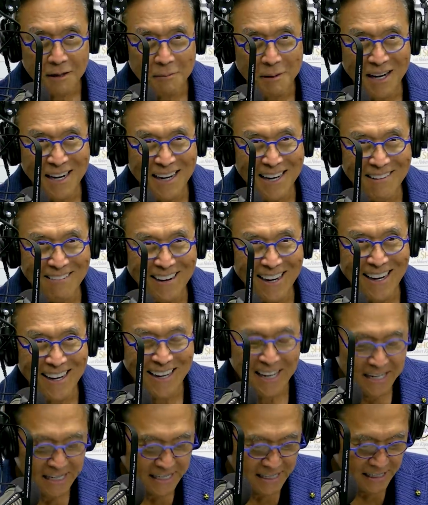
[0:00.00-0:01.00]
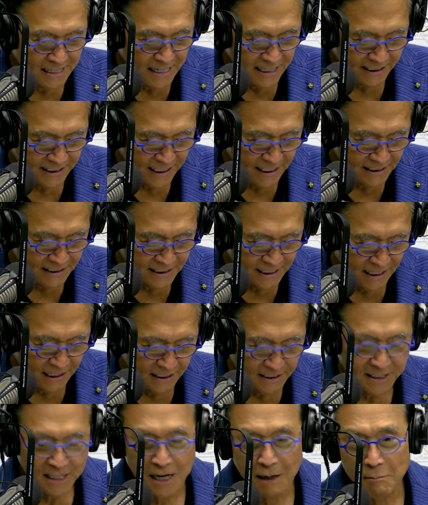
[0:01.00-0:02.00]
But anyway, again, tell
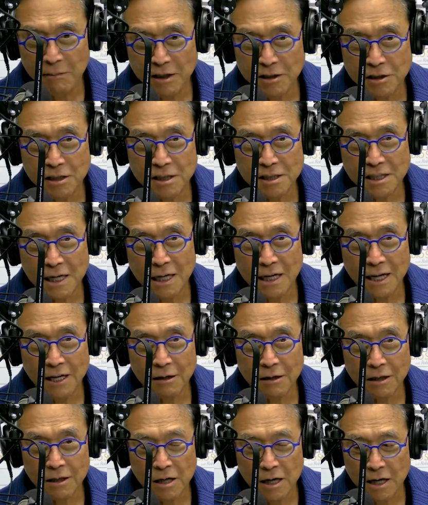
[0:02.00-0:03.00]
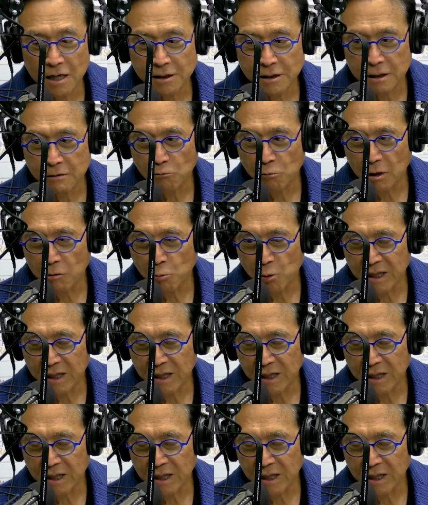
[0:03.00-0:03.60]
us how much does that letter cost and what,